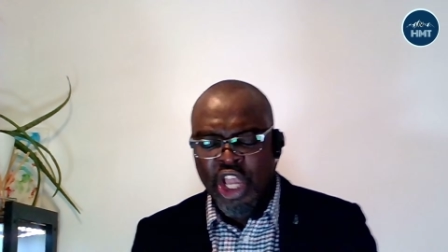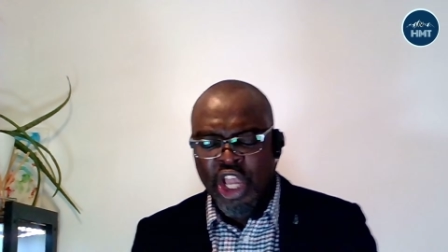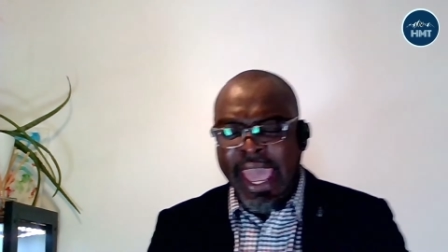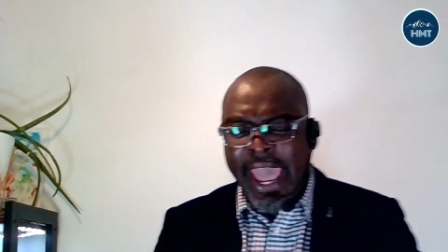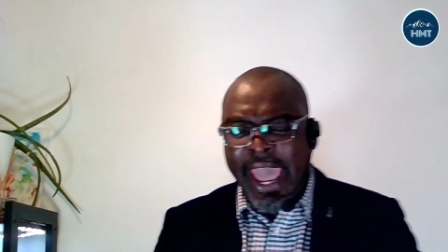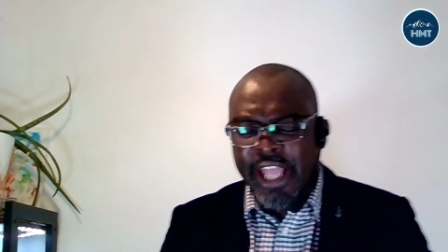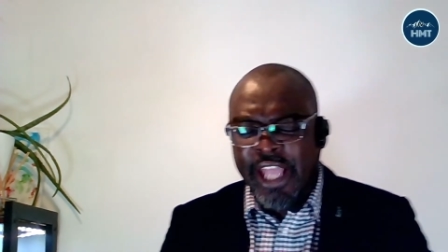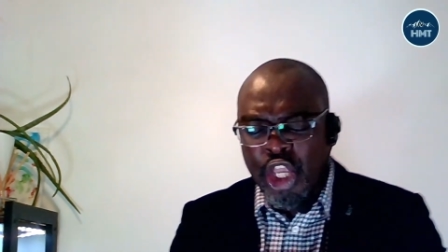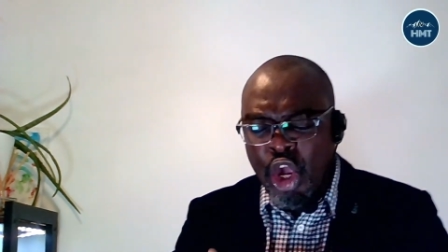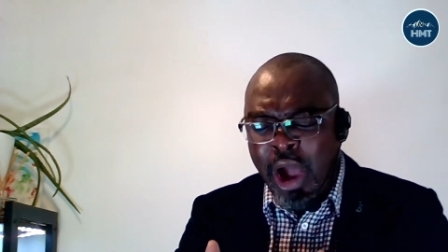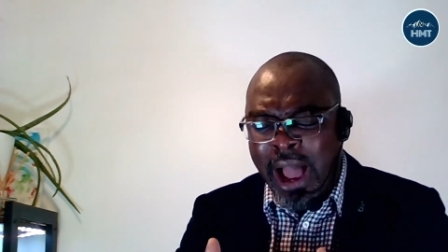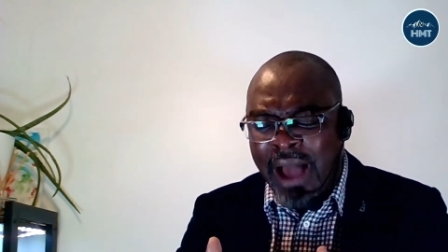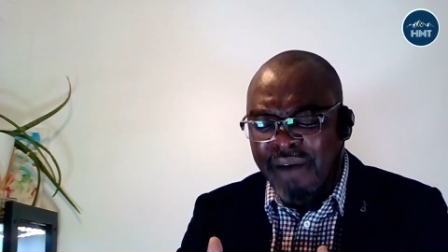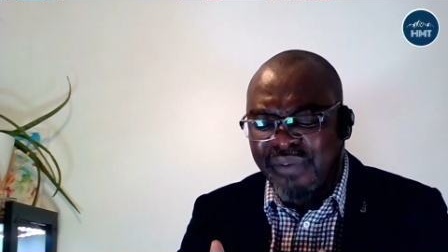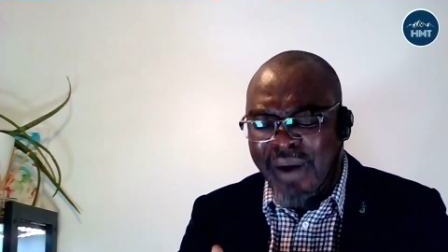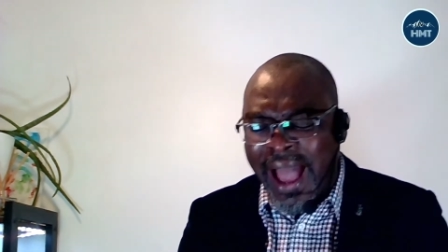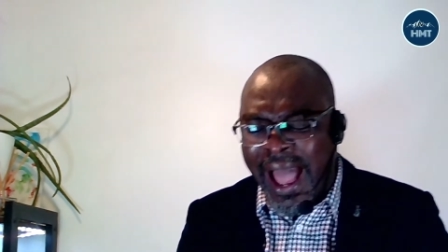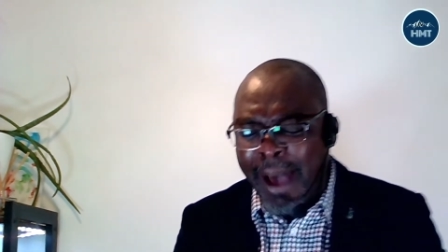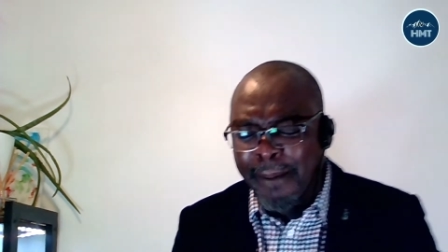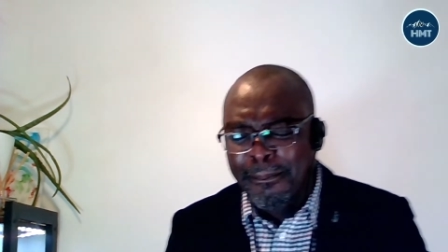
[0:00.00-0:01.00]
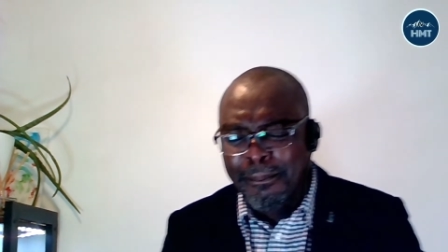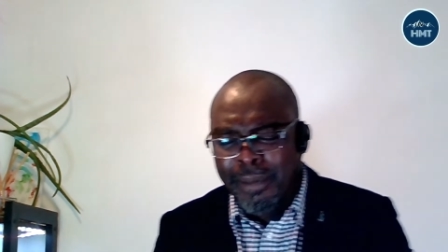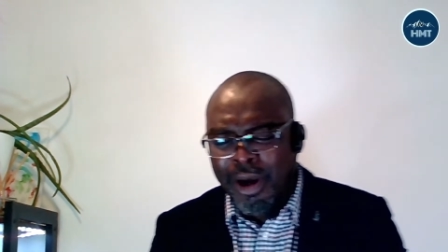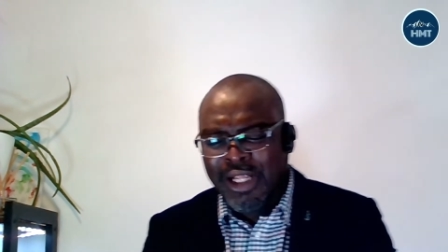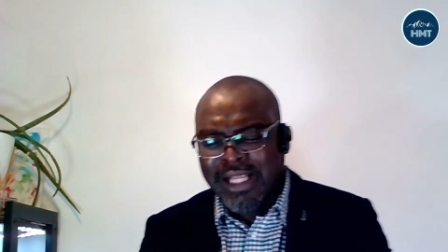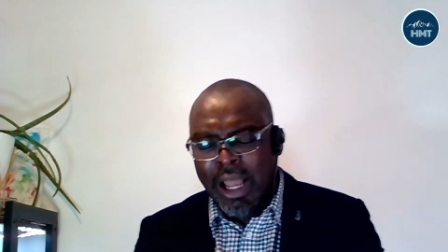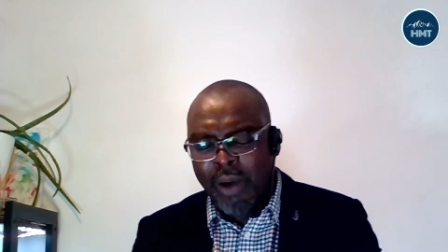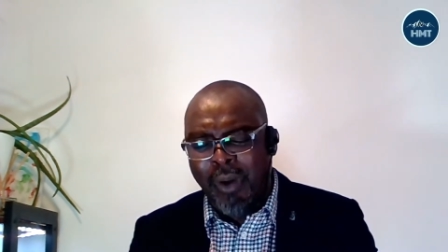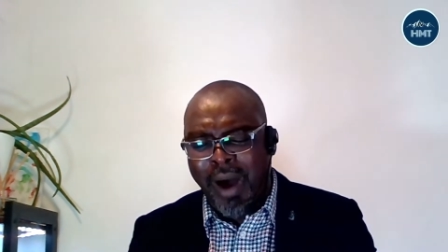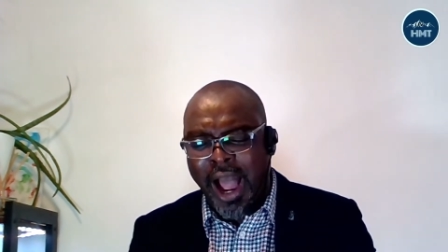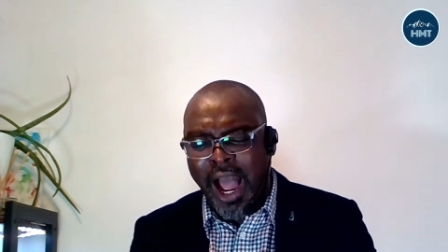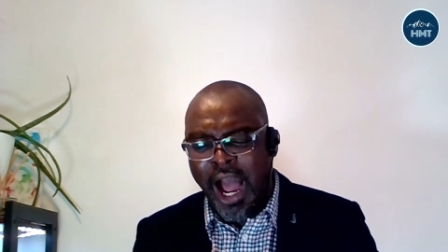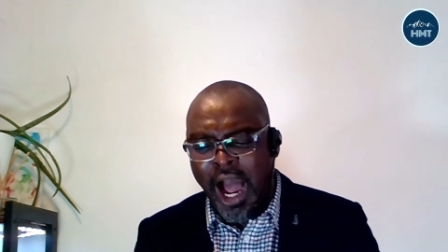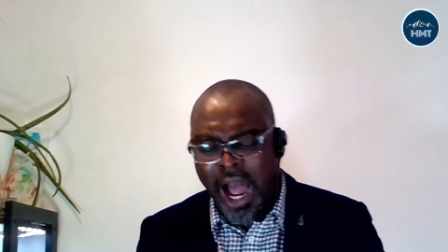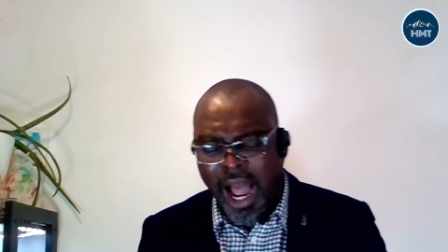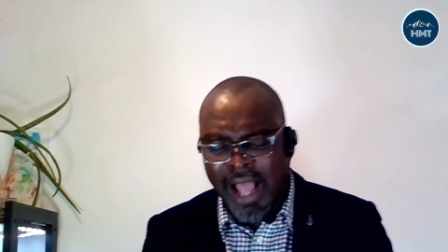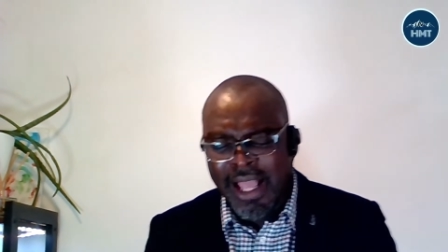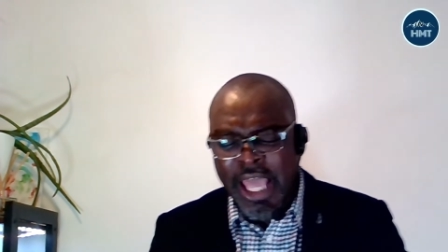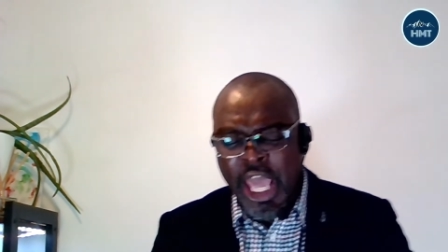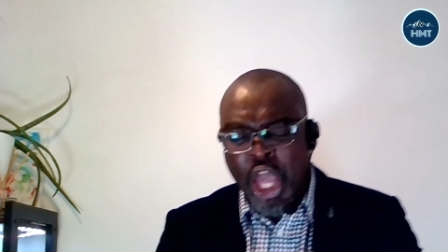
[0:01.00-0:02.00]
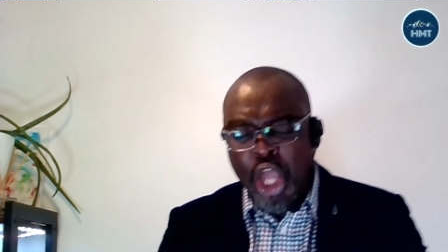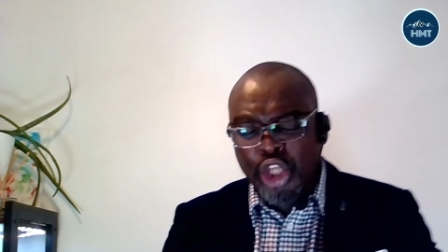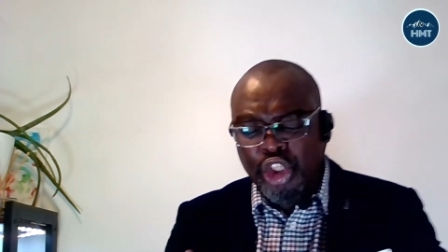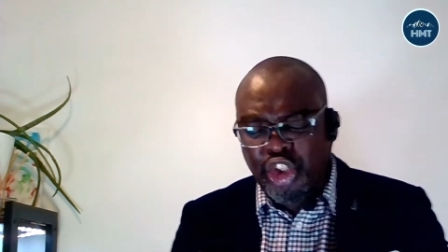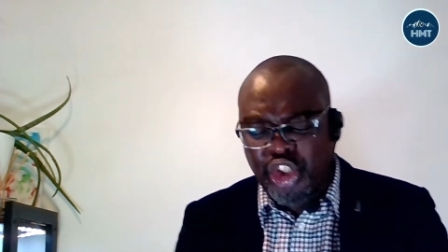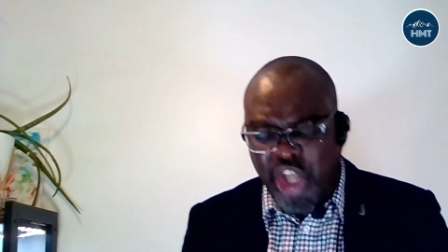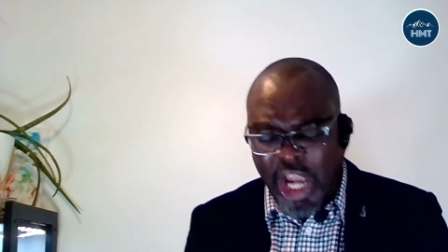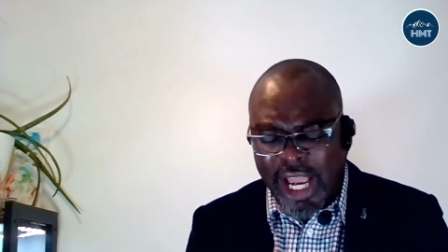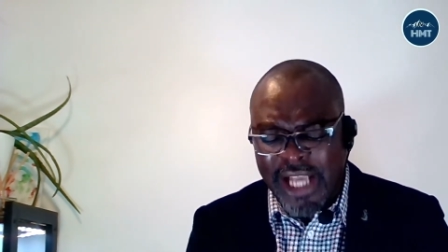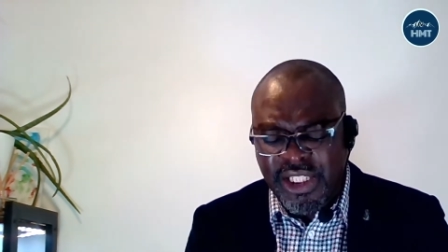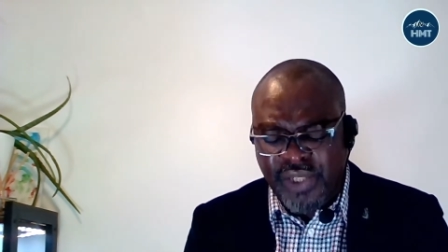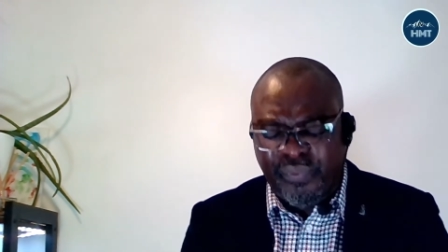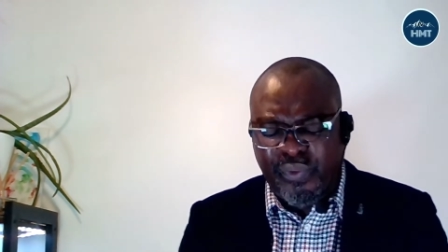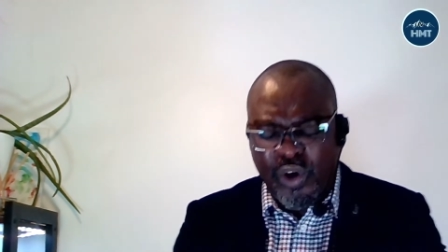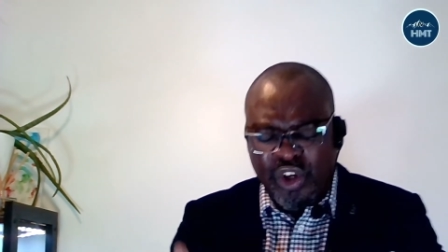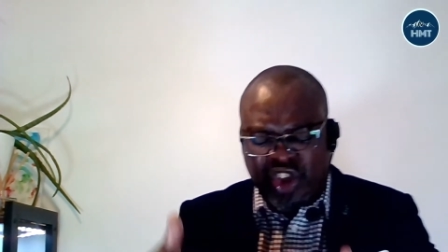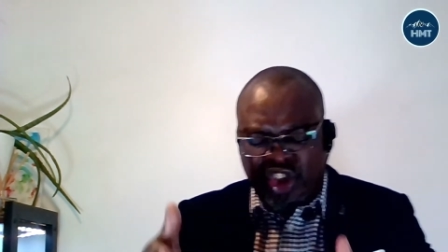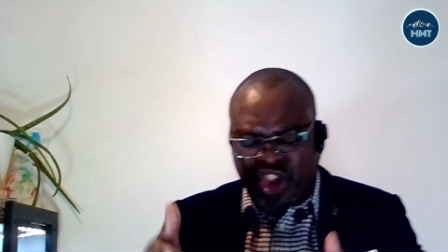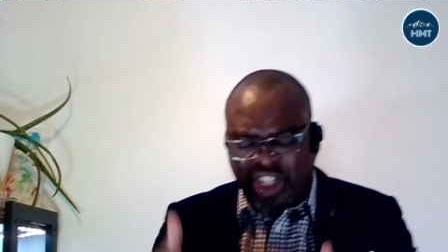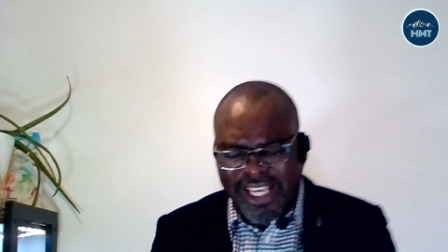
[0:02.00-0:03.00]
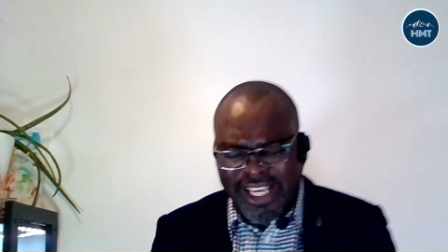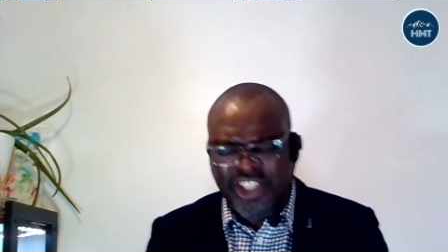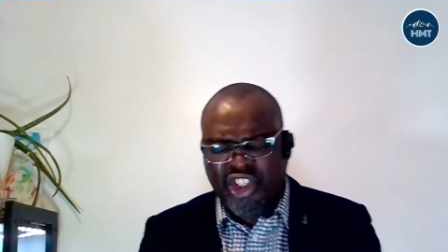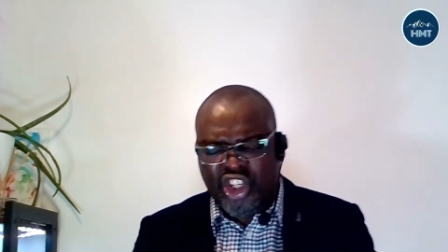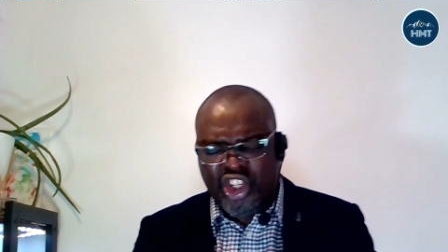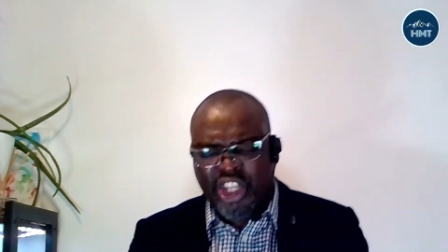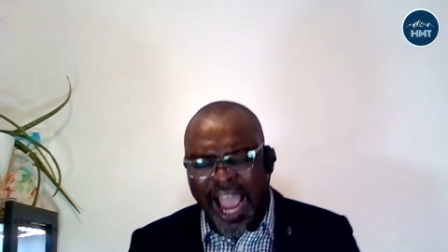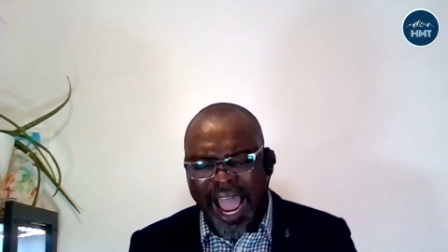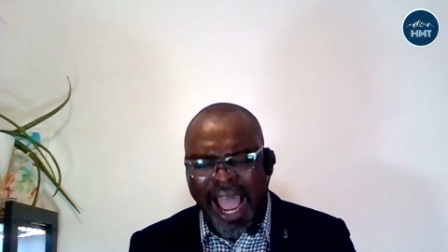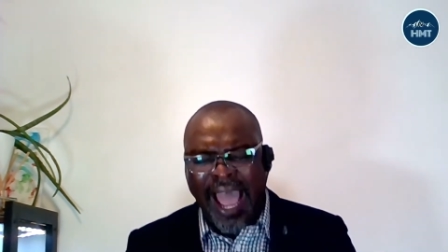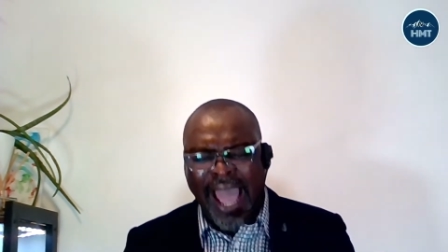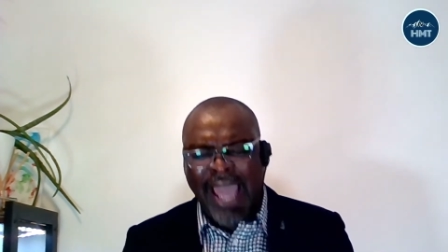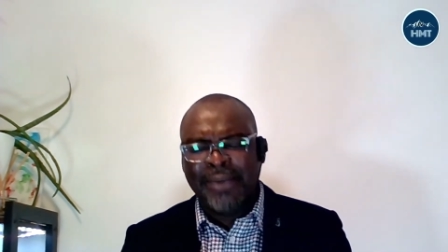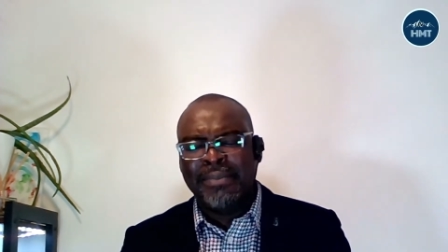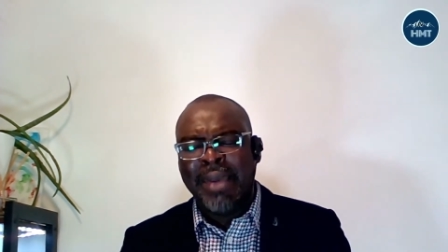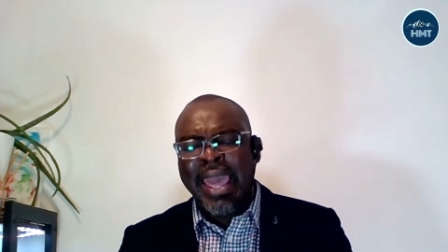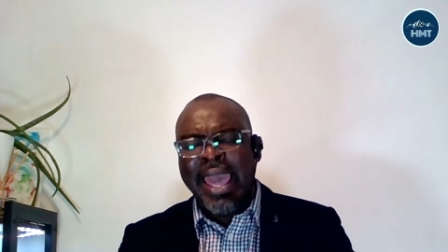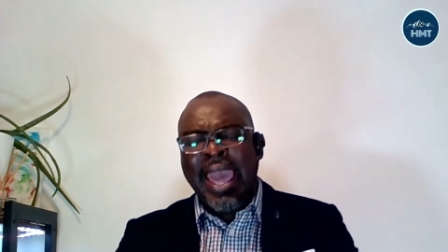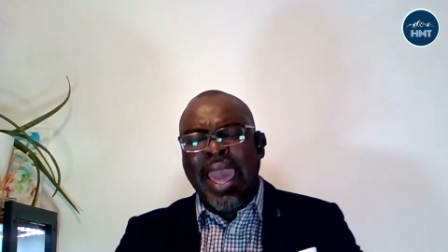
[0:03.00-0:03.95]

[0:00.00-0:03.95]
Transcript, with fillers: and you have humbled our heart just for this time.